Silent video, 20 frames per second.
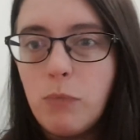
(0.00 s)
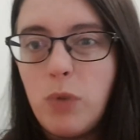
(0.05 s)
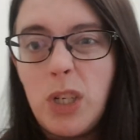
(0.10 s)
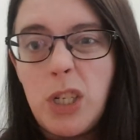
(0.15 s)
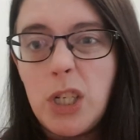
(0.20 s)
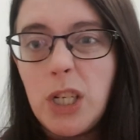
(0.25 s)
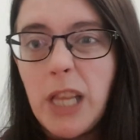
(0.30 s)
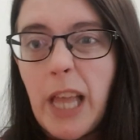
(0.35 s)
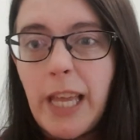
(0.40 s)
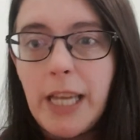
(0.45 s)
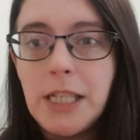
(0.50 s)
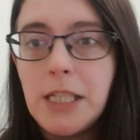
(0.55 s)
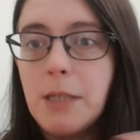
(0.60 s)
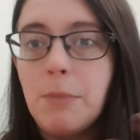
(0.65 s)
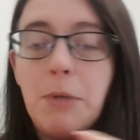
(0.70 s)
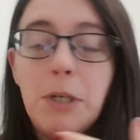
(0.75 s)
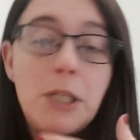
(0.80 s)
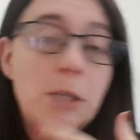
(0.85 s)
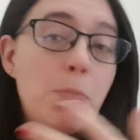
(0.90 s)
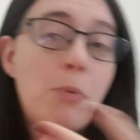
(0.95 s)
Richard likes
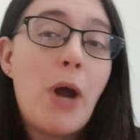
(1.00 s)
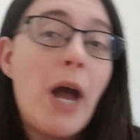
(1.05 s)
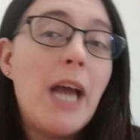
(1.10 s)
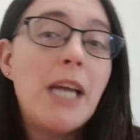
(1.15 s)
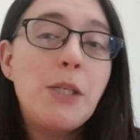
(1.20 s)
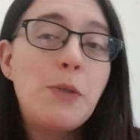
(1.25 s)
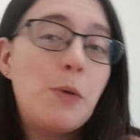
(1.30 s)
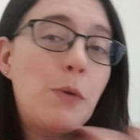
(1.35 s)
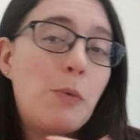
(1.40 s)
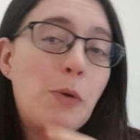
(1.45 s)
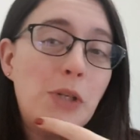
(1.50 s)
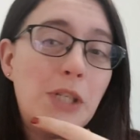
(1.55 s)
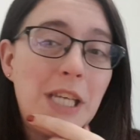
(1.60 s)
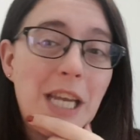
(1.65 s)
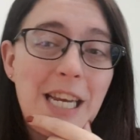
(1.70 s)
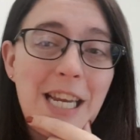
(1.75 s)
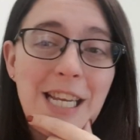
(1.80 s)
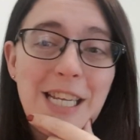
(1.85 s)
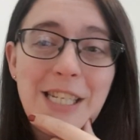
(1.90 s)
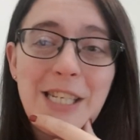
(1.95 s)
to be surprised with
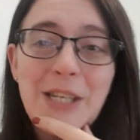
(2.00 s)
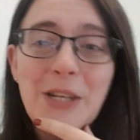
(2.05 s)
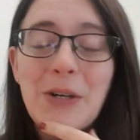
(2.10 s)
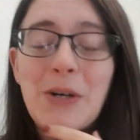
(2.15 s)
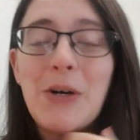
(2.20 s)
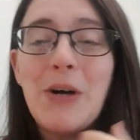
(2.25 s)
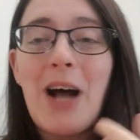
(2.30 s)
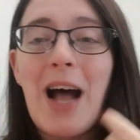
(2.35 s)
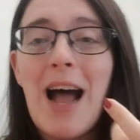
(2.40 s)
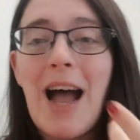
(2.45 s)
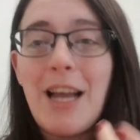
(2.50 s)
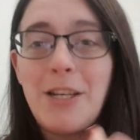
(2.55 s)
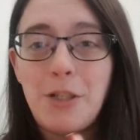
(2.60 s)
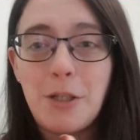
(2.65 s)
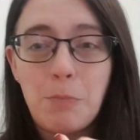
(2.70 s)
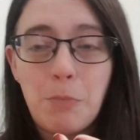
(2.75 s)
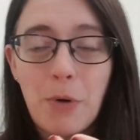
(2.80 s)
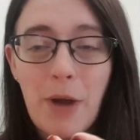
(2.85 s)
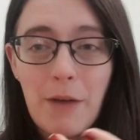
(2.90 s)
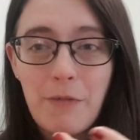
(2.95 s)
what's in it, so I
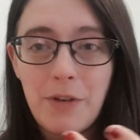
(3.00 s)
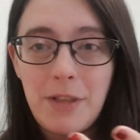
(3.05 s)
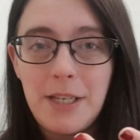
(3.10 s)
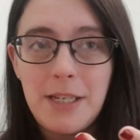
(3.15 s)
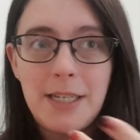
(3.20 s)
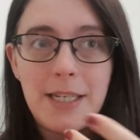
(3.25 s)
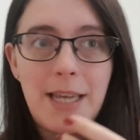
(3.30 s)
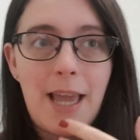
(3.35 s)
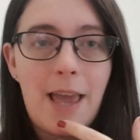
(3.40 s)
just put everything